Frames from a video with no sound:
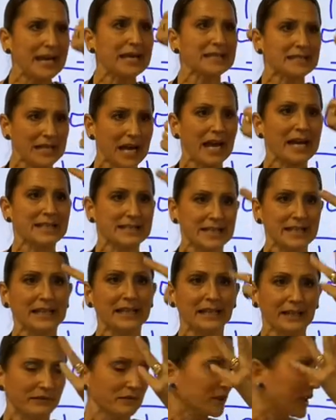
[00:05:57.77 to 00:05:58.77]
9, 10,
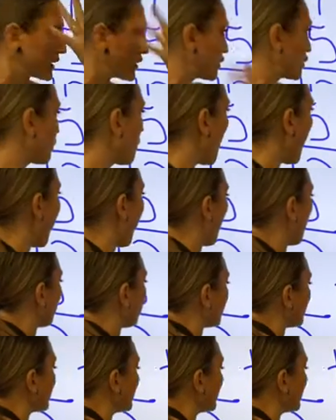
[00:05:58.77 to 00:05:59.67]
11. That's 12.